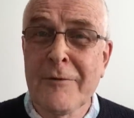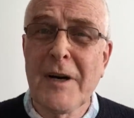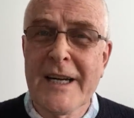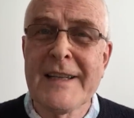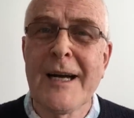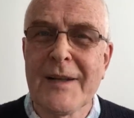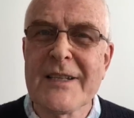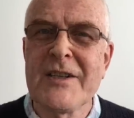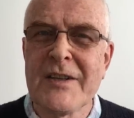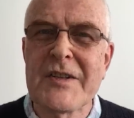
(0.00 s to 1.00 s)
and right now
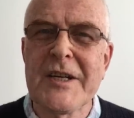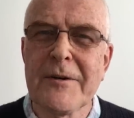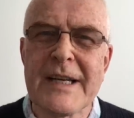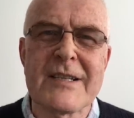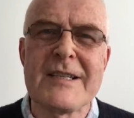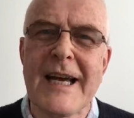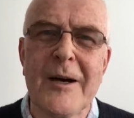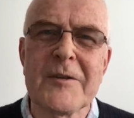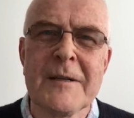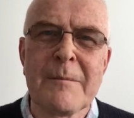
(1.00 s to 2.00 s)
that's in serious
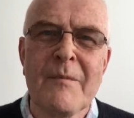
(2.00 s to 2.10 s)
doubt,